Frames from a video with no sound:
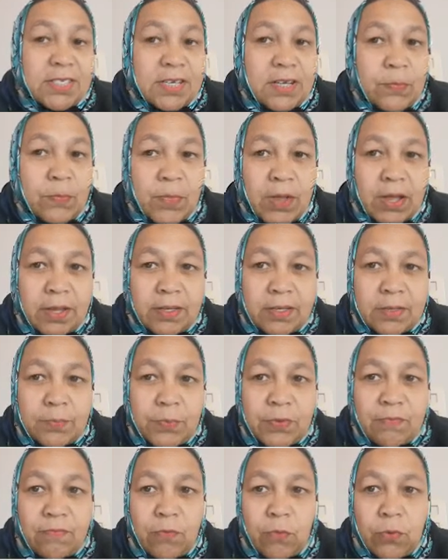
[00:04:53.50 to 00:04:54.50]
a reminder
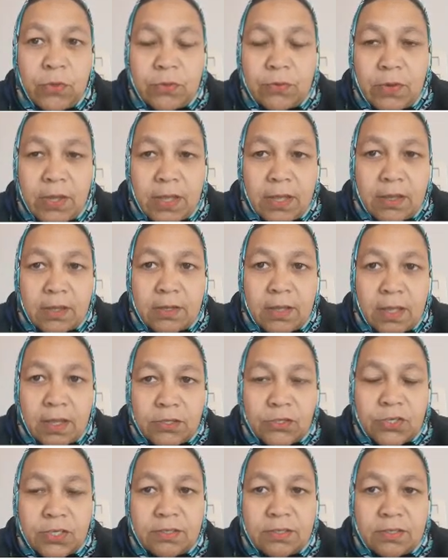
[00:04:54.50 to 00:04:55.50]
before you
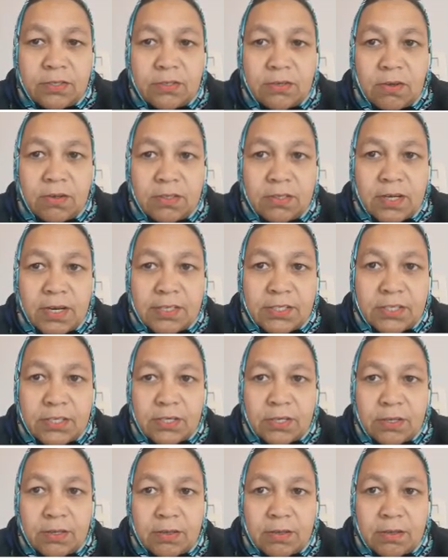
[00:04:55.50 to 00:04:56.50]
actually start
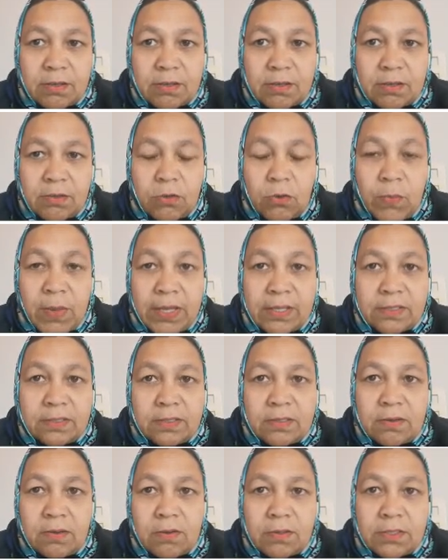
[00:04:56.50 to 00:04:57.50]
writing your
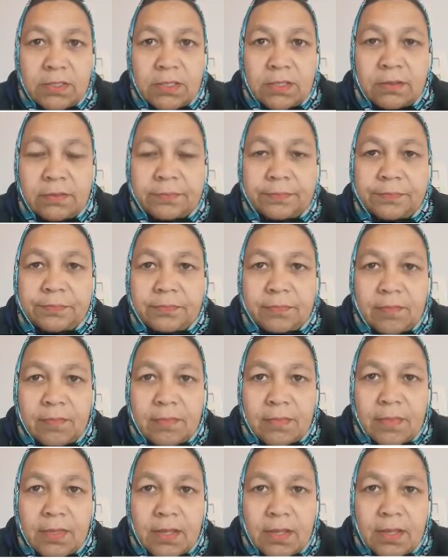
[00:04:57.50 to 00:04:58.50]
magazine article.
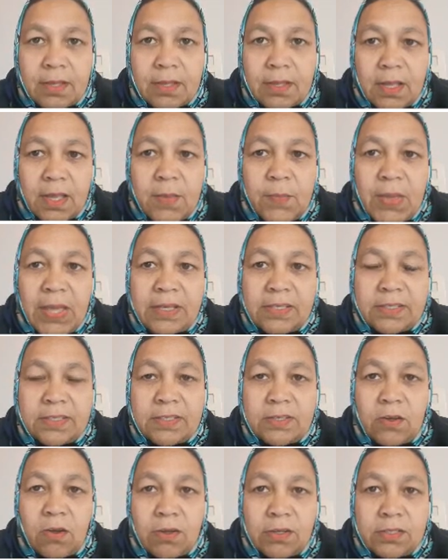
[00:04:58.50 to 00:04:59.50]
A
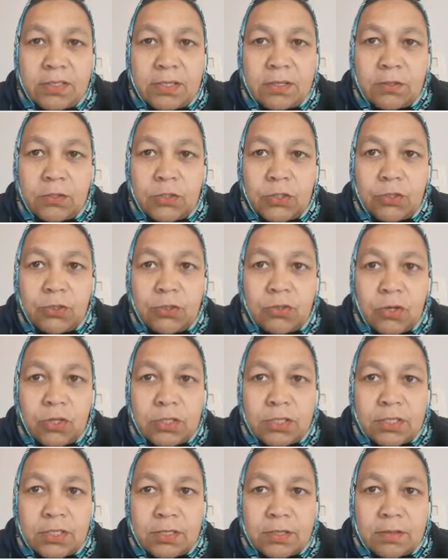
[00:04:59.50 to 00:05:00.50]
magazine article should
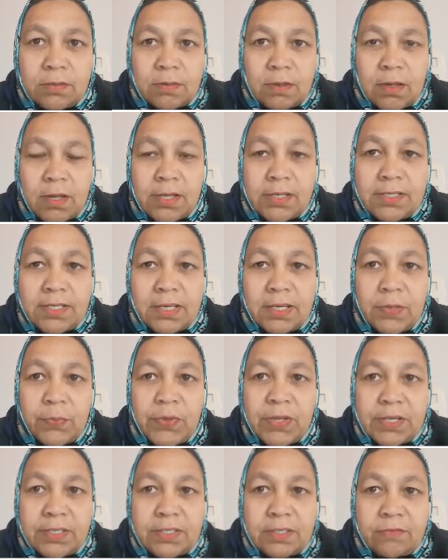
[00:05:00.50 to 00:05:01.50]
not ideally be
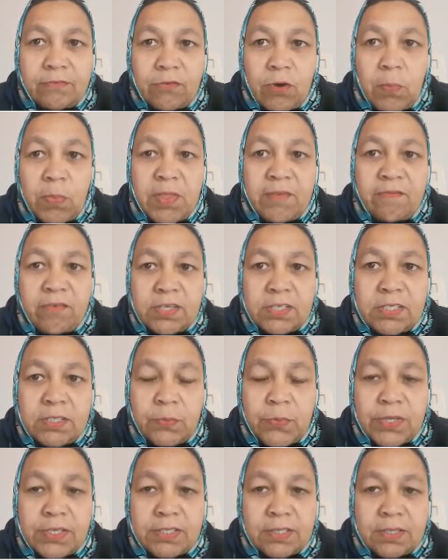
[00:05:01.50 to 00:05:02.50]
written from the first
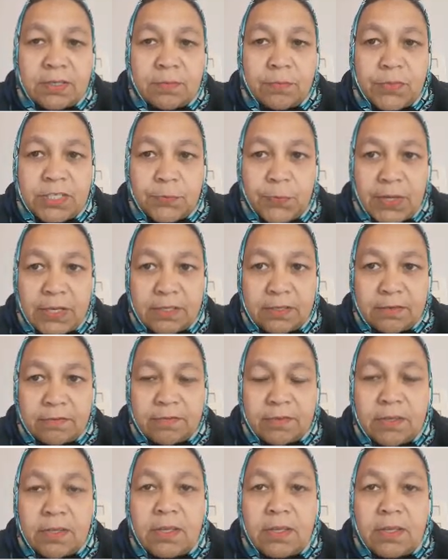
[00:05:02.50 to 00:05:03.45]
person perspective.